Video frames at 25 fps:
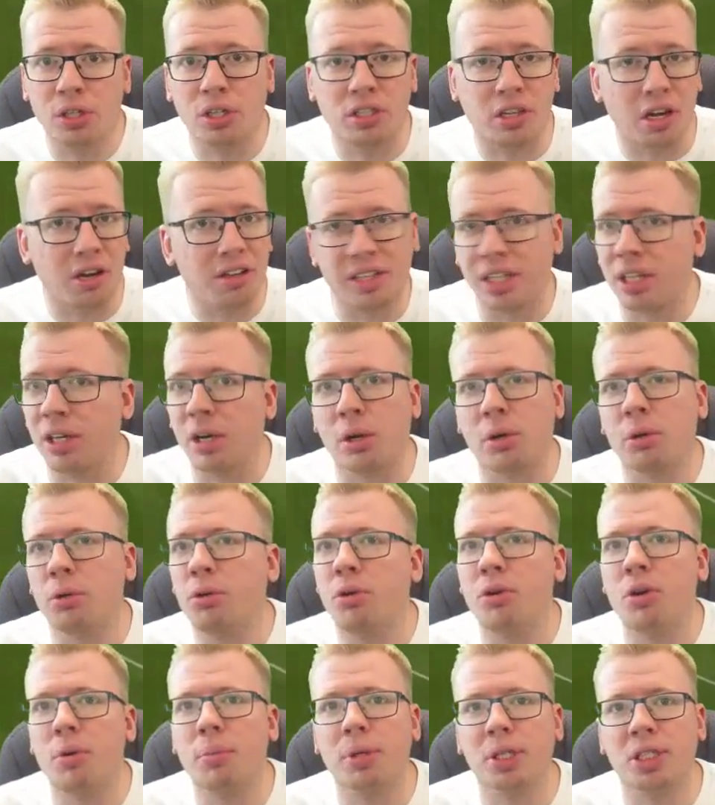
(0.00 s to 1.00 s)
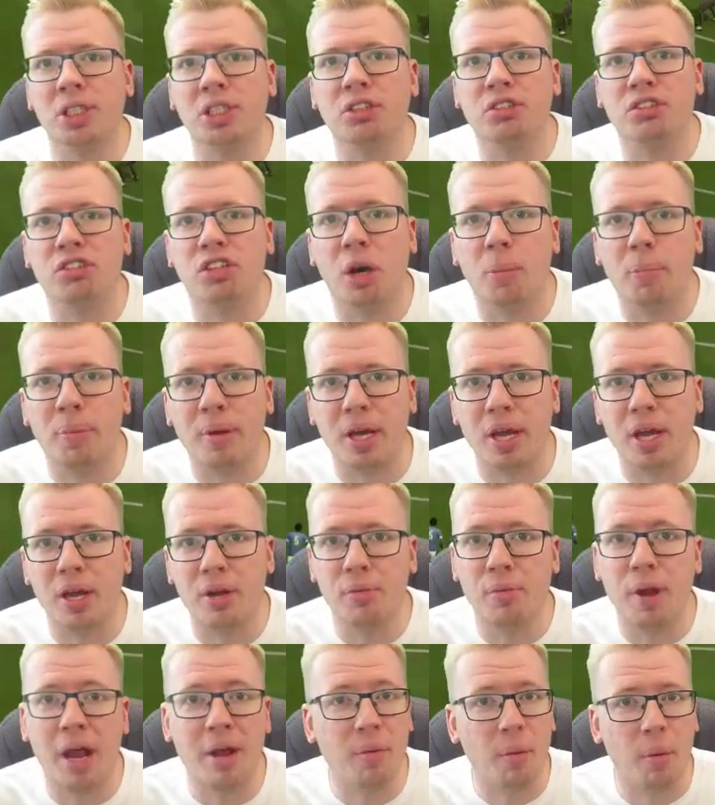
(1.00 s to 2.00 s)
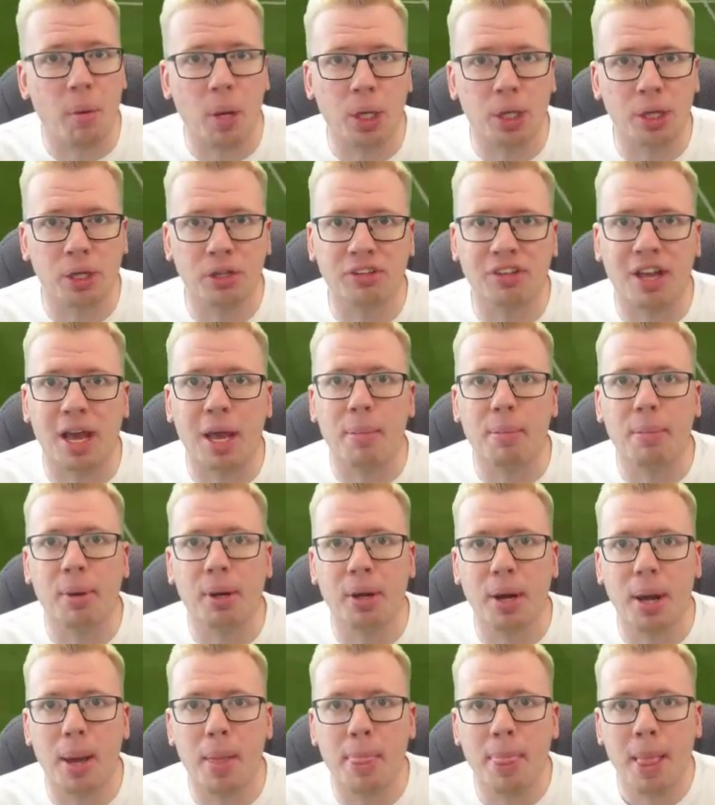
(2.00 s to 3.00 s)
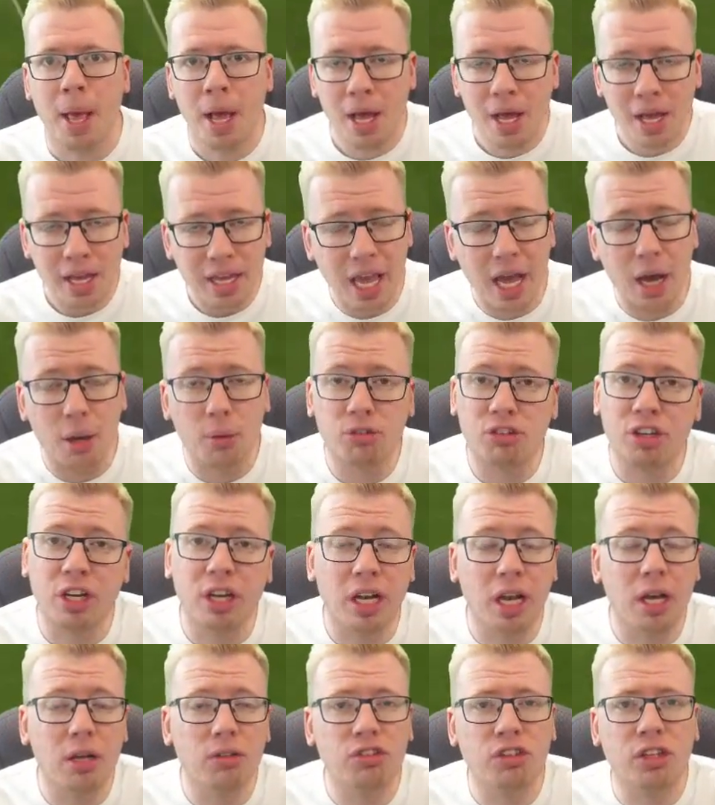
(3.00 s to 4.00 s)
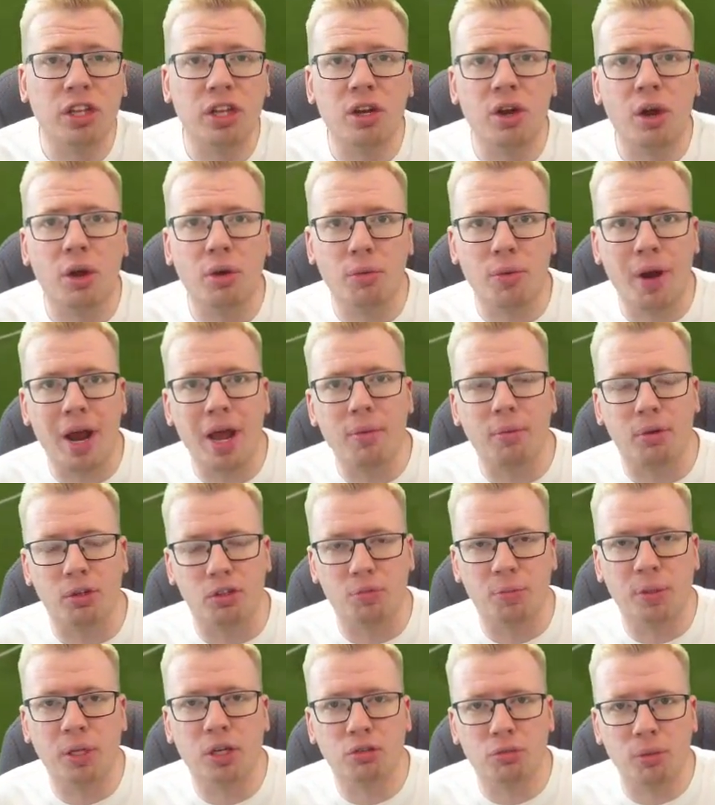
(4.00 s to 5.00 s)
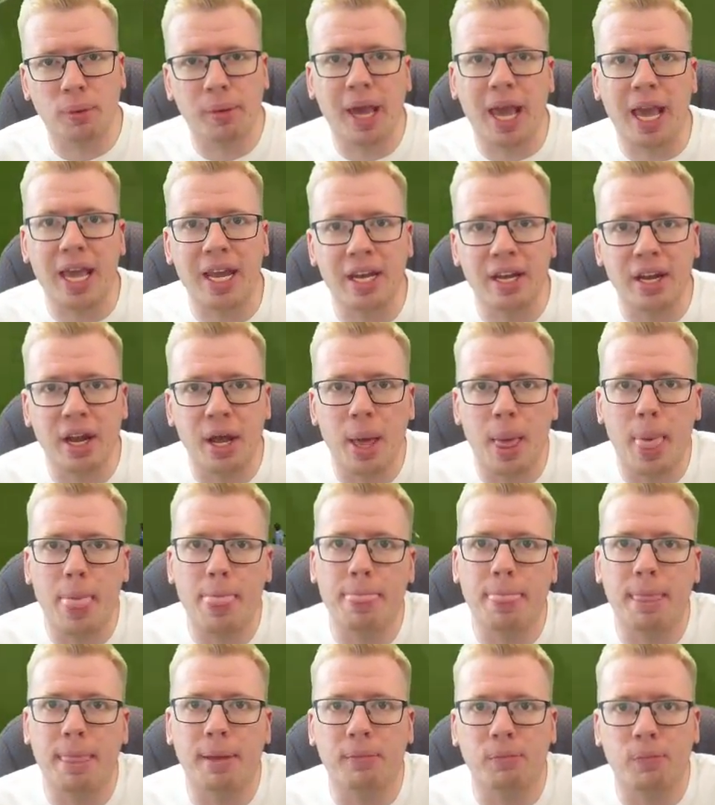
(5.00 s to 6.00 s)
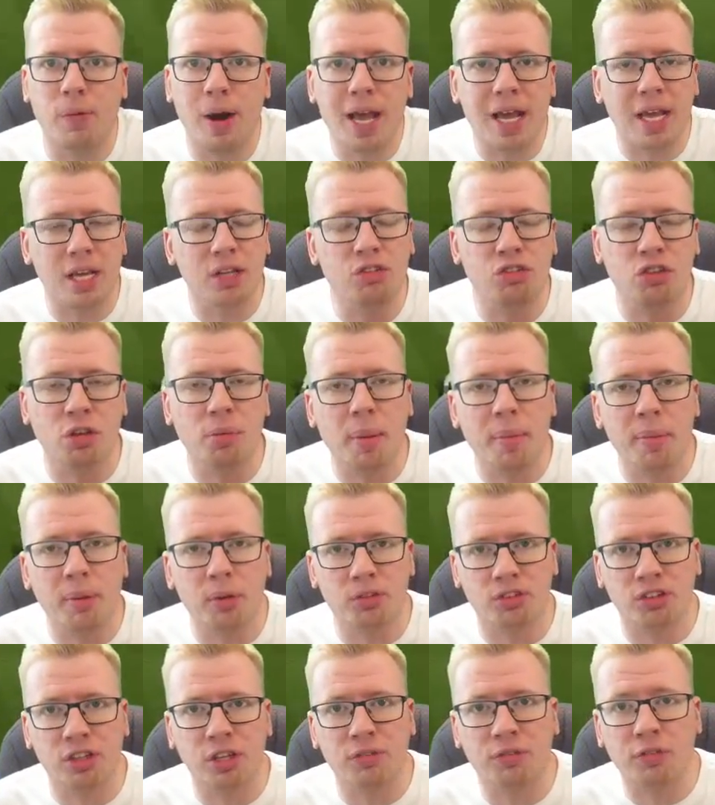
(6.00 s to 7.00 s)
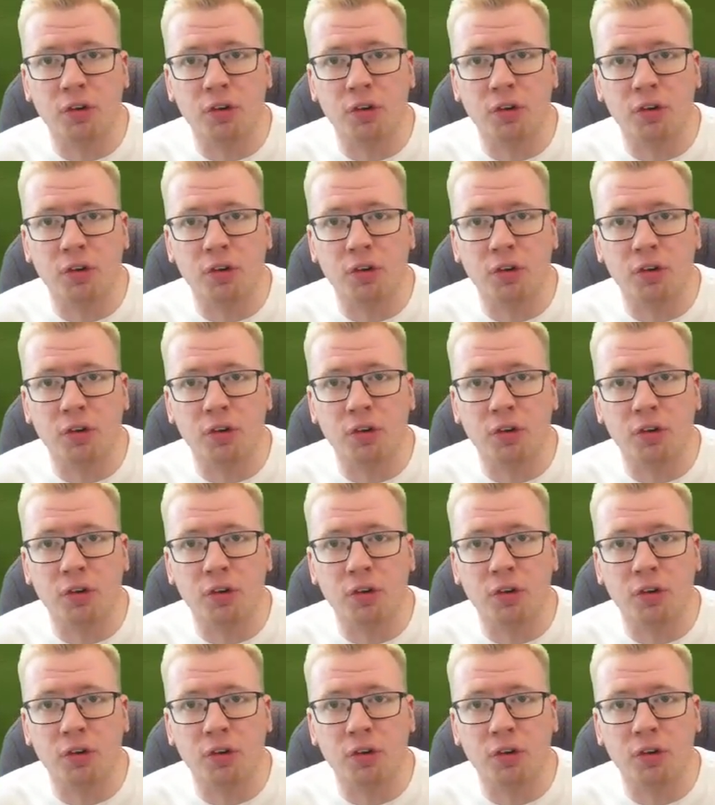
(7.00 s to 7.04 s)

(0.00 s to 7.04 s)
Don't think I could have done much to stop it, and they were 1-0 down. But yeah, I was doing loads of the non-rare ones because we were getting rare consumables in the